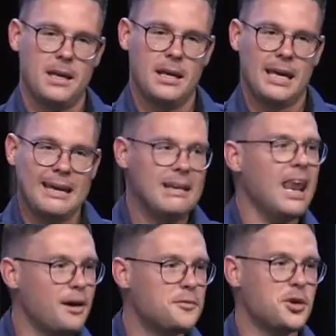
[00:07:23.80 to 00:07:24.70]
He
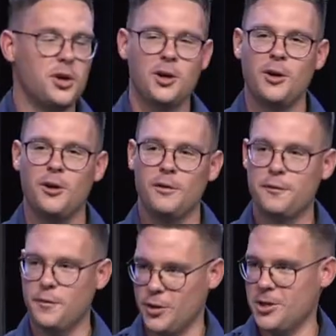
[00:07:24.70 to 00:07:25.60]
loved her
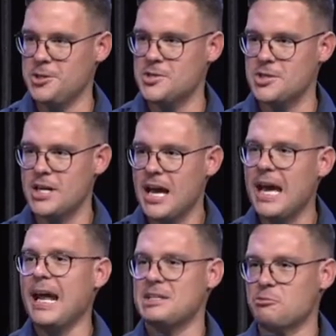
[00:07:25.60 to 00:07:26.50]
first,
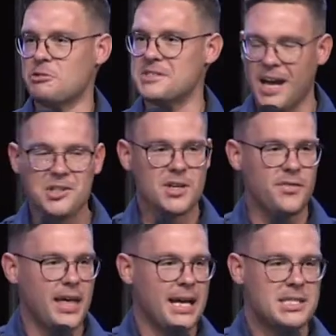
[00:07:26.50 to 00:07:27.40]
and as a result of
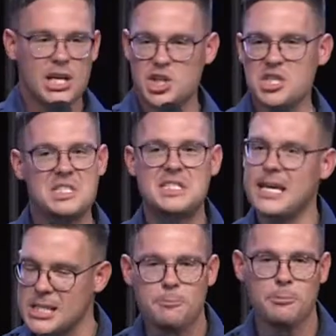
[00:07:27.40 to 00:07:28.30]
that, she's
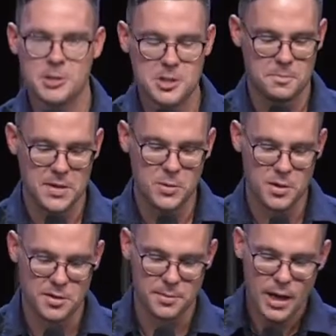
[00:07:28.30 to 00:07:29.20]
desperate to be
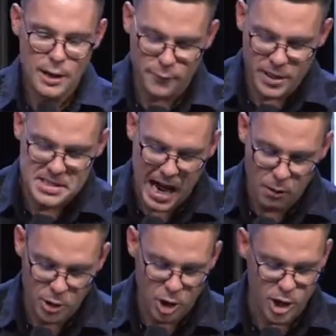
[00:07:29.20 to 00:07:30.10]
with him. Friends, I
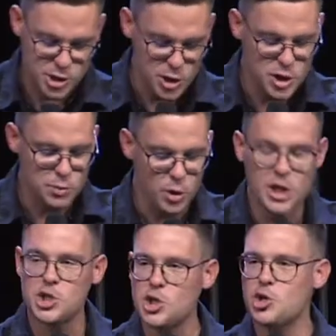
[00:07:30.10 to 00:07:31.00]
want to ask you this morning
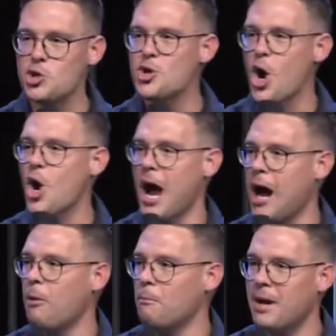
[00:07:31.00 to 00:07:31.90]
do you know
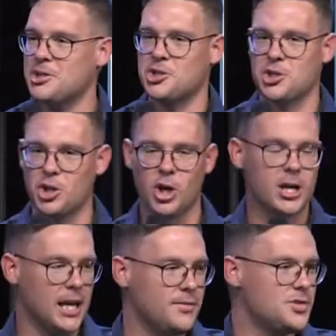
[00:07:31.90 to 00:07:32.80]
how much God
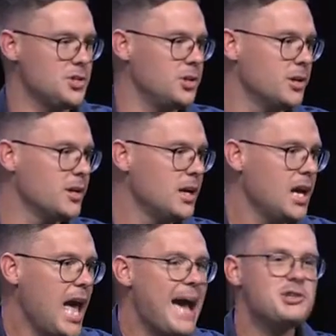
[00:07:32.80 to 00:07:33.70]
loves you?
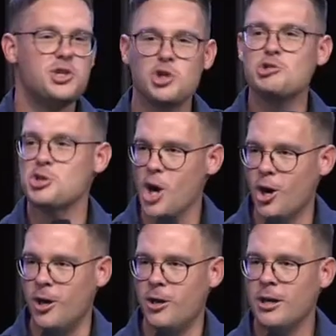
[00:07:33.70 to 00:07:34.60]
And do you
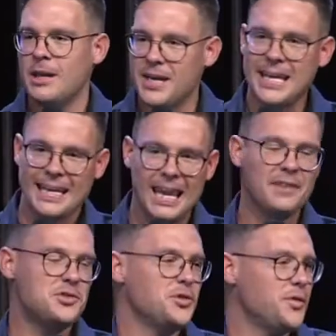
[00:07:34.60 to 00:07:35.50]
know that he
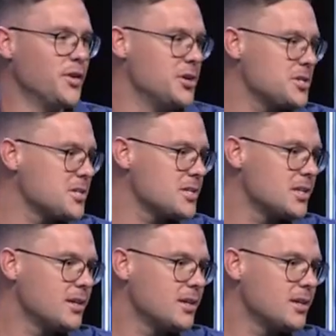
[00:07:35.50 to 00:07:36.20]
loved you first?